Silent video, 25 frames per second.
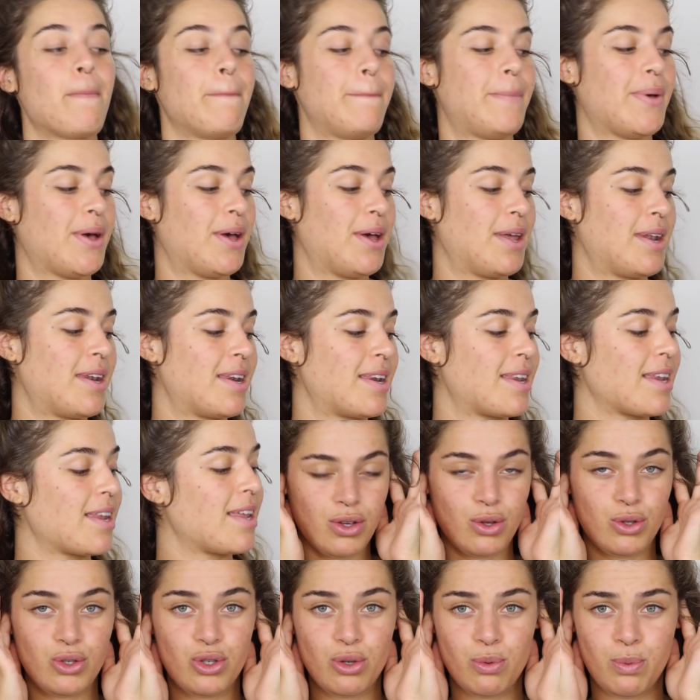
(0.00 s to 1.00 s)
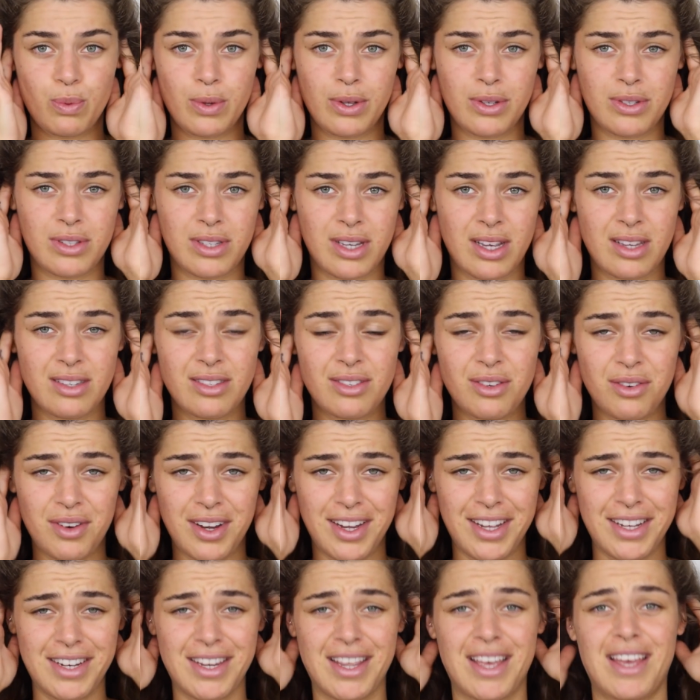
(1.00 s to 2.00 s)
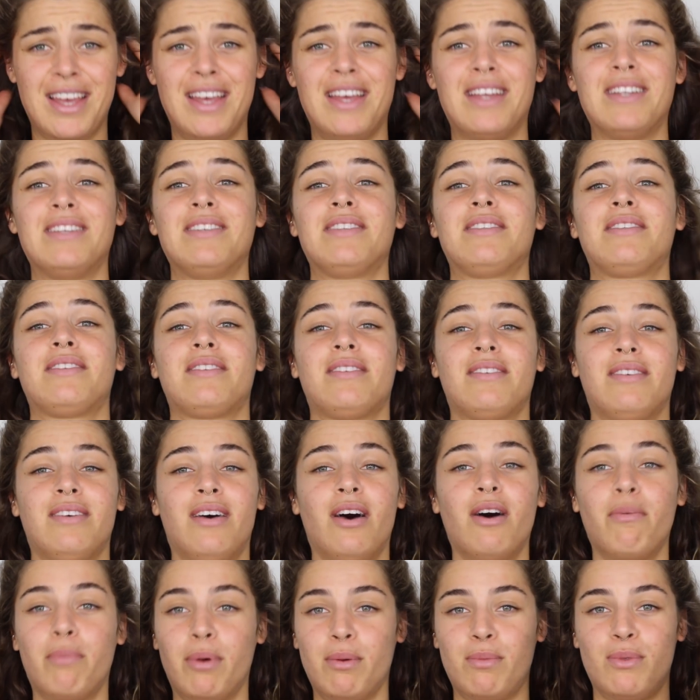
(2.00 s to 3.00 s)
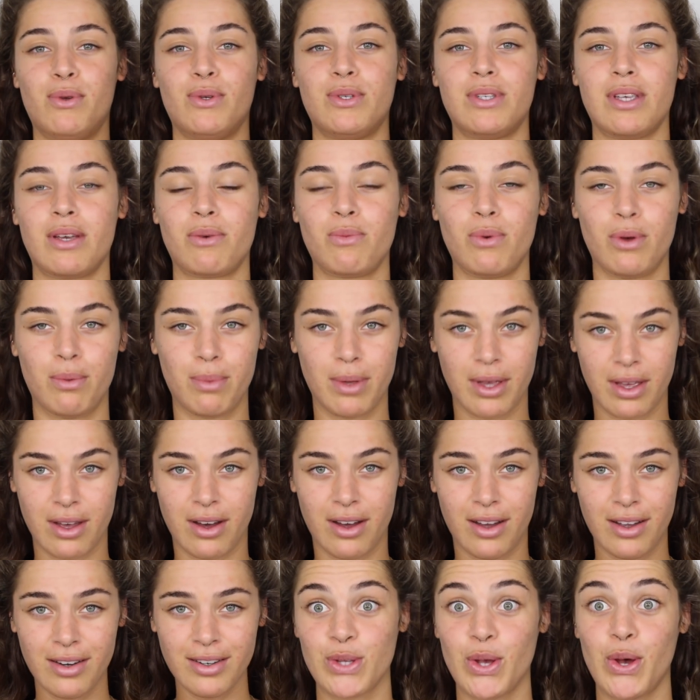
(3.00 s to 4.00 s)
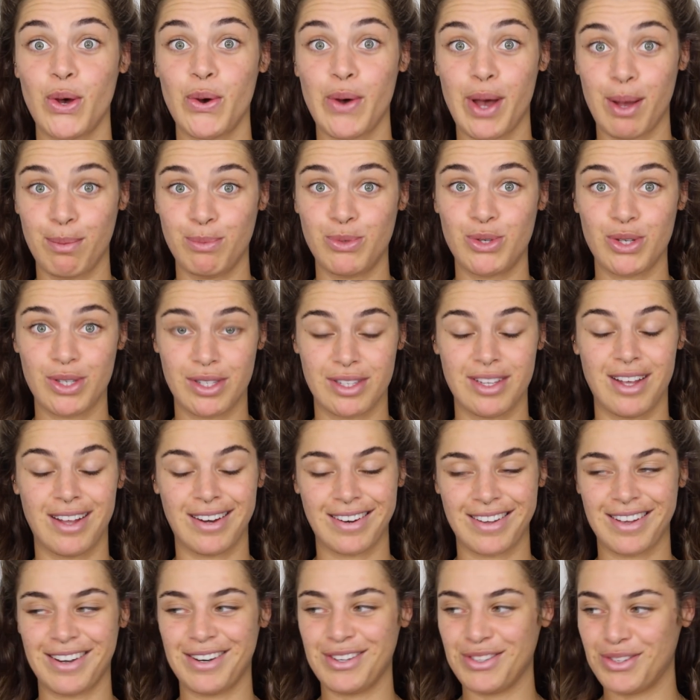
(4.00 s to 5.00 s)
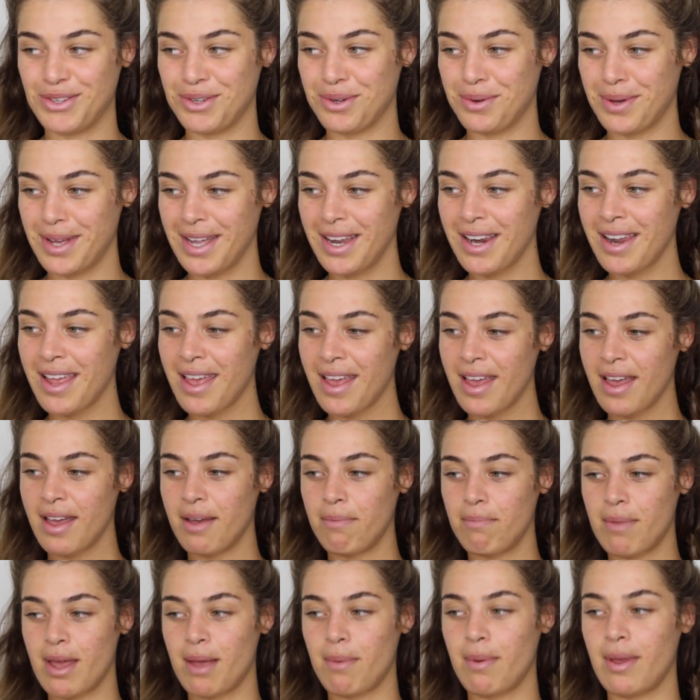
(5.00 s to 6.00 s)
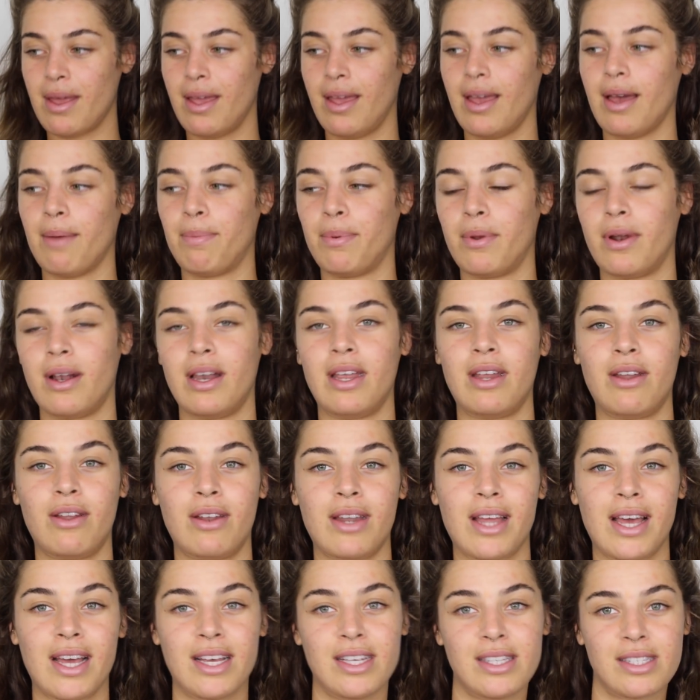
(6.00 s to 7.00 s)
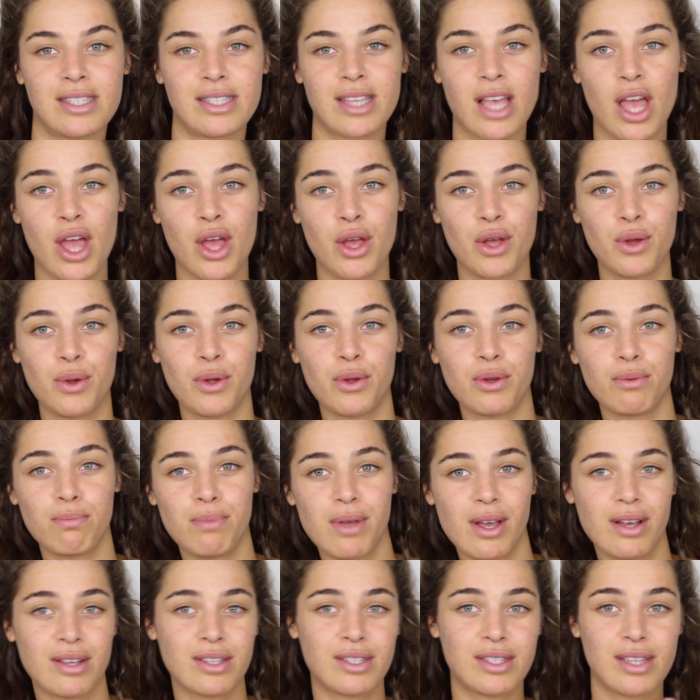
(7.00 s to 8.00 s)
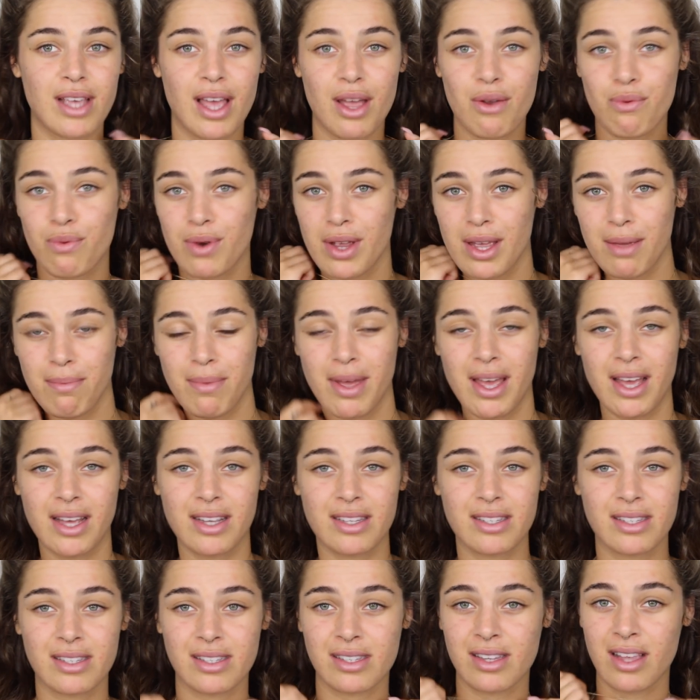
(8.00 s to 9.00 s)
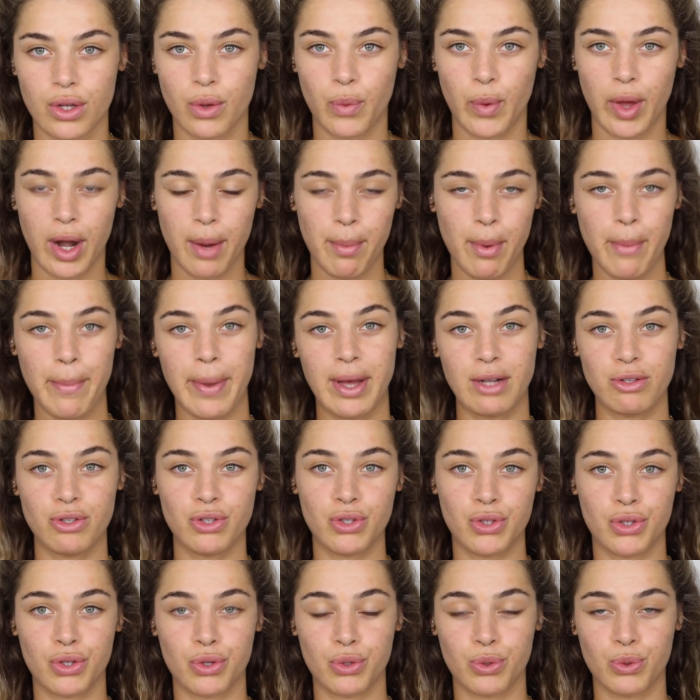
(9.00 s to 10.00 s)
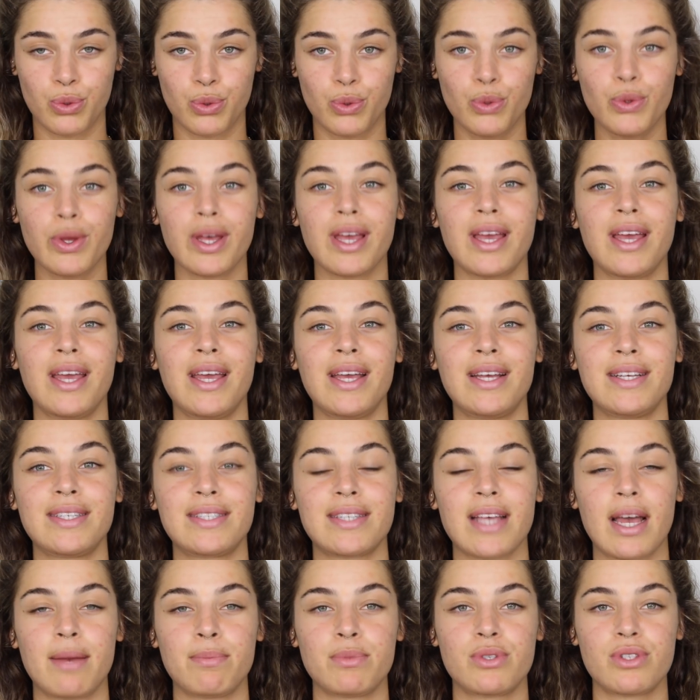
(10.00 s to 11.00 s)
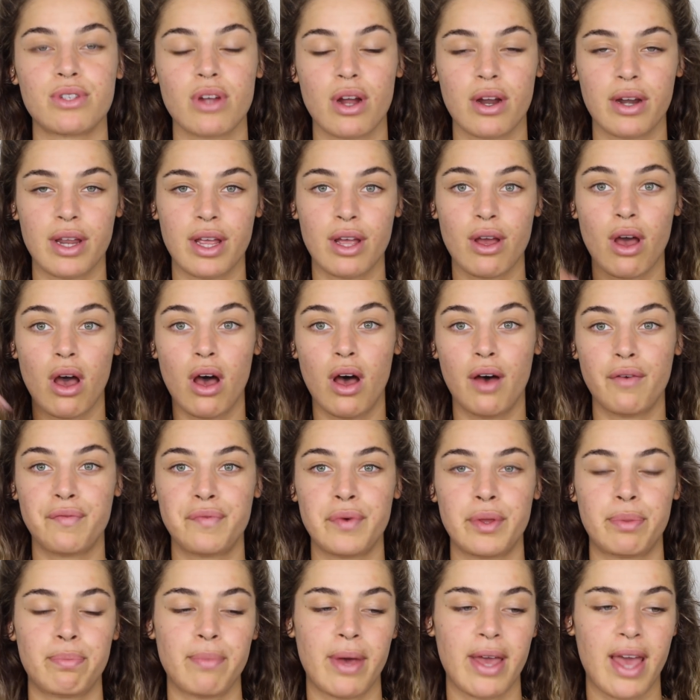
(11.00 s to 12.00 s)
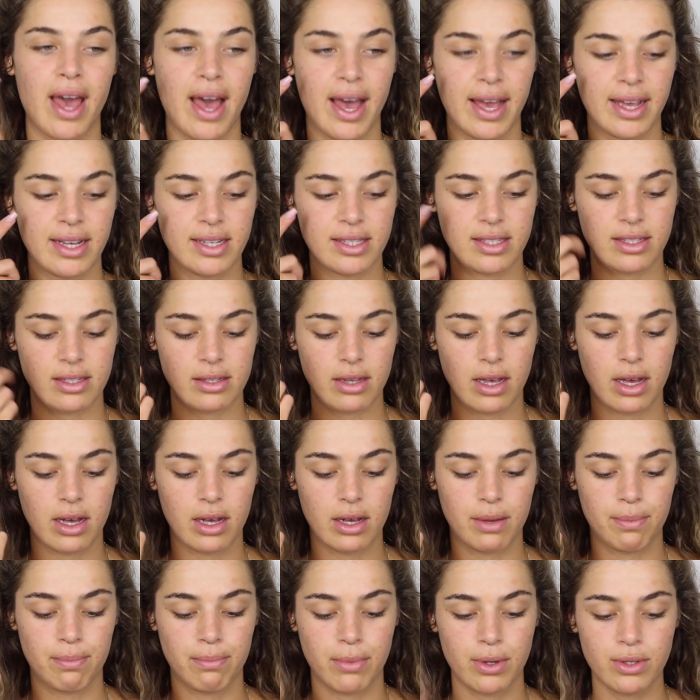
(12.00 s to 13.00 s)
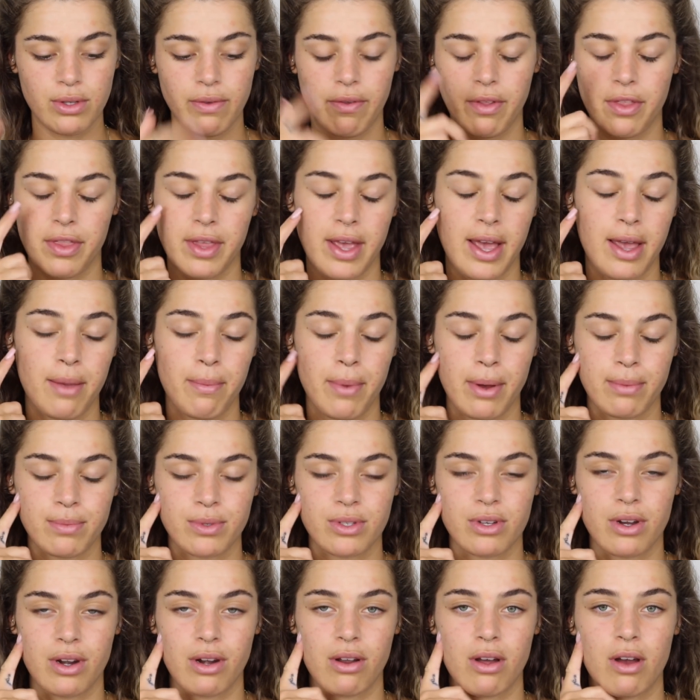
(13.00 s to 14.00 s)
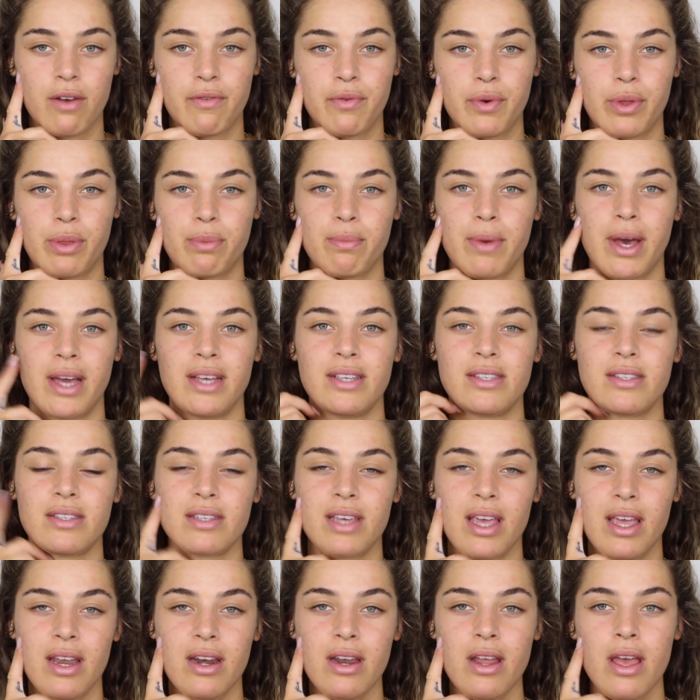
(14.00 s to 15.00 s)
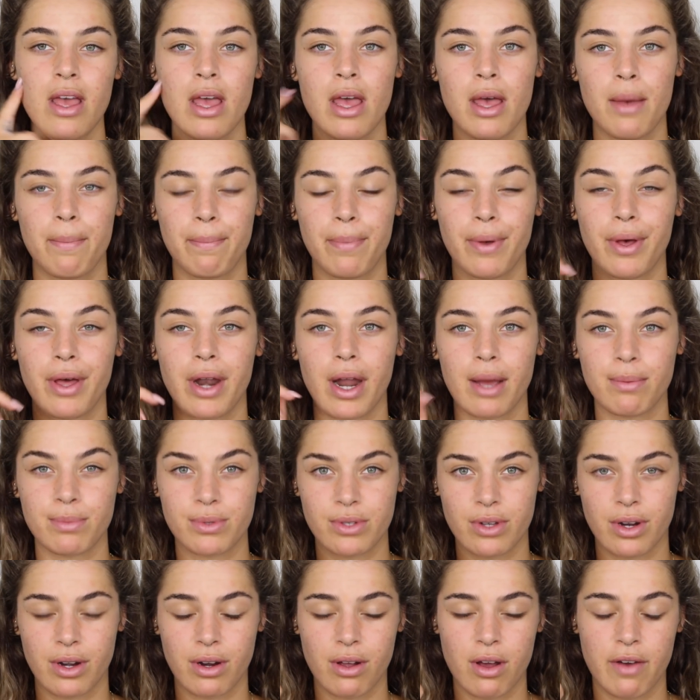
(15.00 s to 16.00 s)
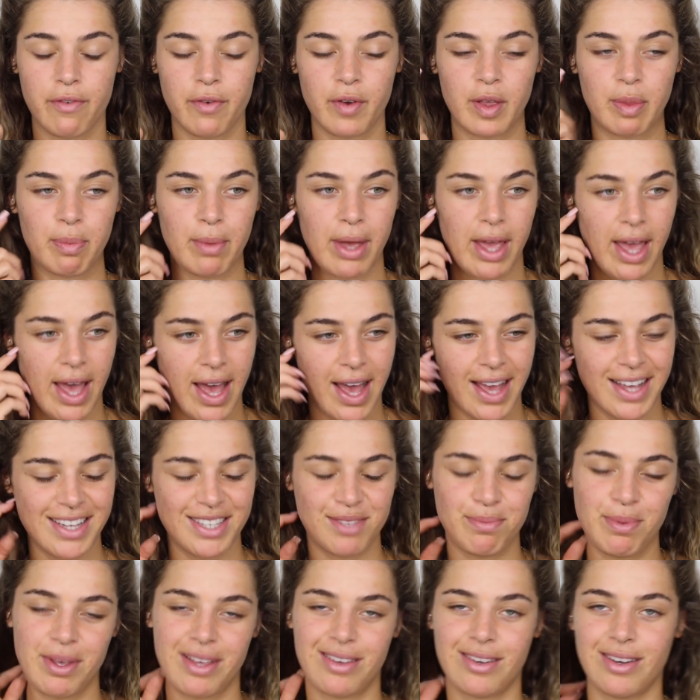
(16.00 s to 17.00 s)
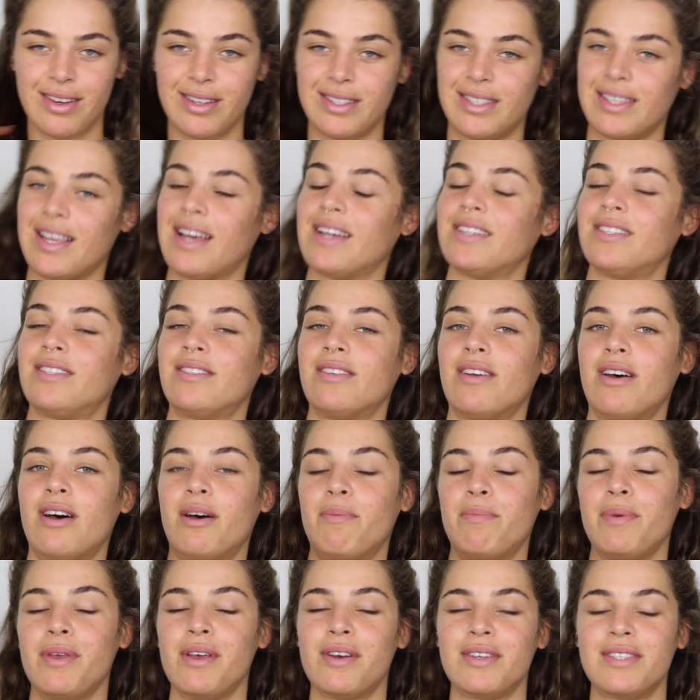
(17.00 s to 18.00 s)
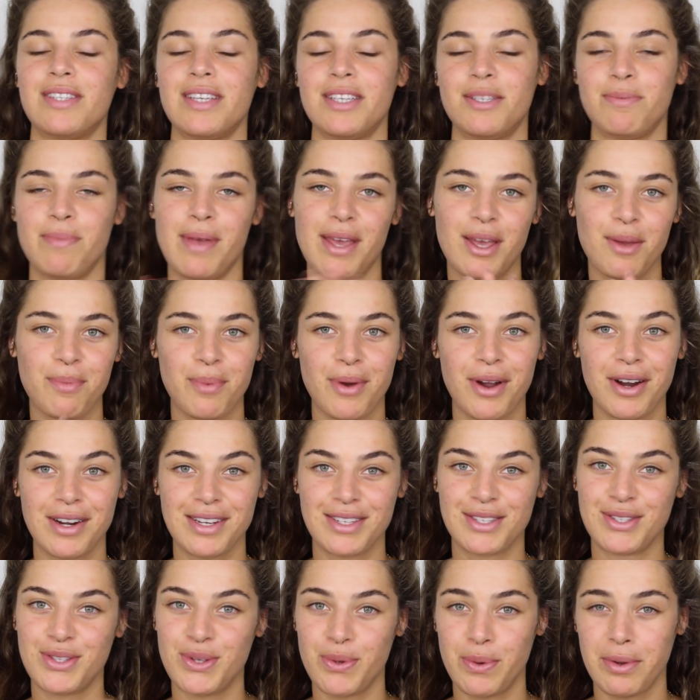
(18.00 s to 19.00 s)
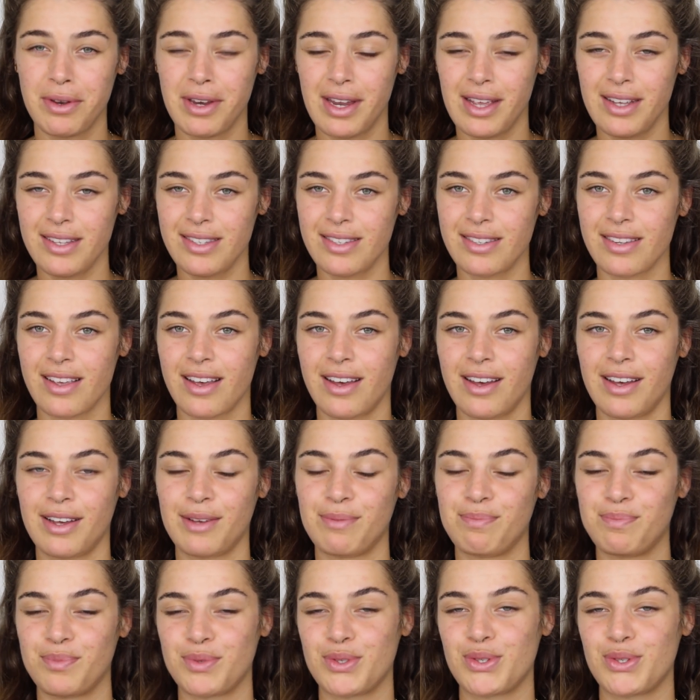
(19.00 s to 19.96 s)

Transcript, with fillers: But YouTube will censor it and all my music will be gone. So I'm just not gonna do it. Maybe I put a little nice Beyonce remix. So what I'm about to do is I'm starting off with my eyes. Um, most of the time I'm starting off with my skin, but I'm starting off with my eyes because I saw Beyonce's makeup artist doing this, um,